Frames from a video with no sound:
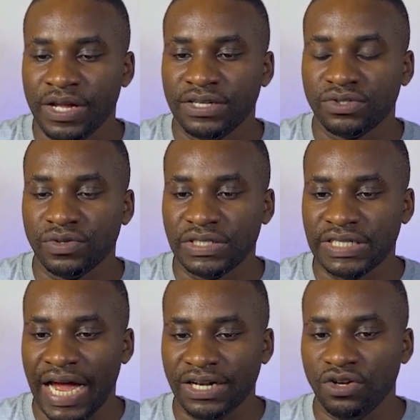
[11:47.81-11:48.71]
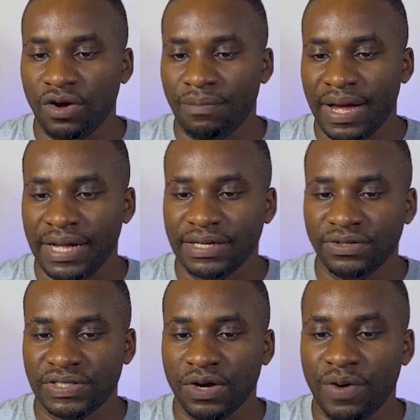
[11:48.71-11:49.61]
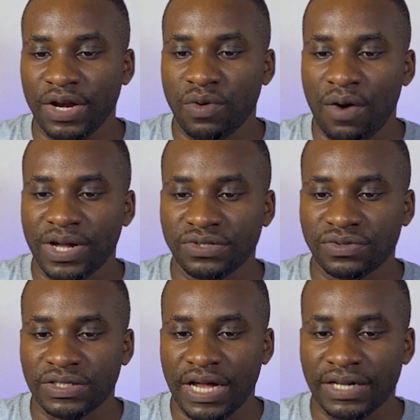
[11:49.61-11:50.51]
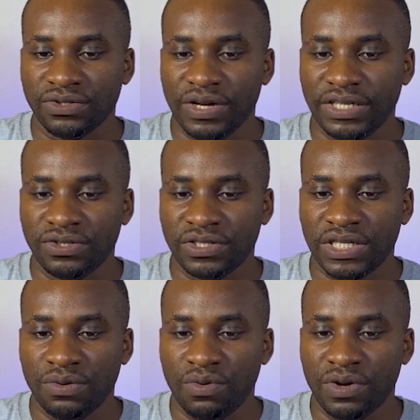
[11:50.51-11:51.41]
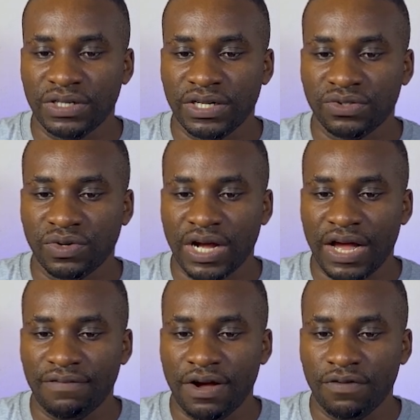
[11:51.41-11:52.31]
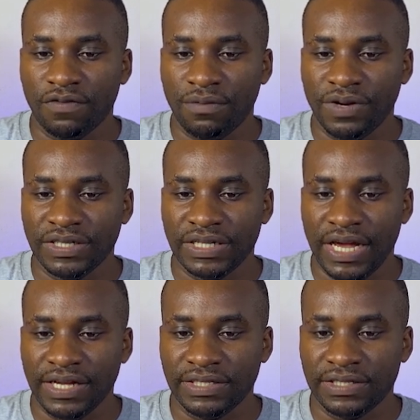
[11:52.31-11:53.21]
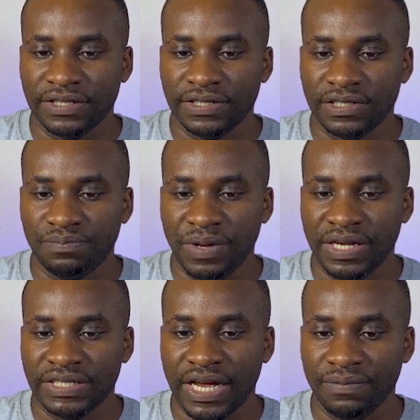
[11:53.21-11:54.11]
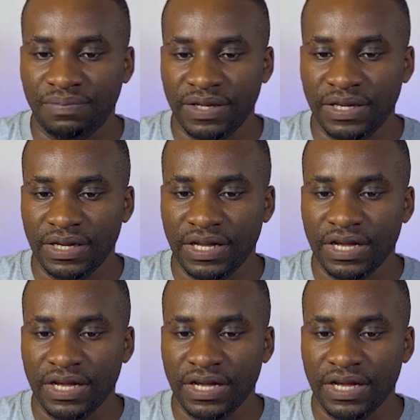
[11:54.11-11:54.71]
So start number, you say where do I want to start. So let's just say we wanted to carve out from this S space and B.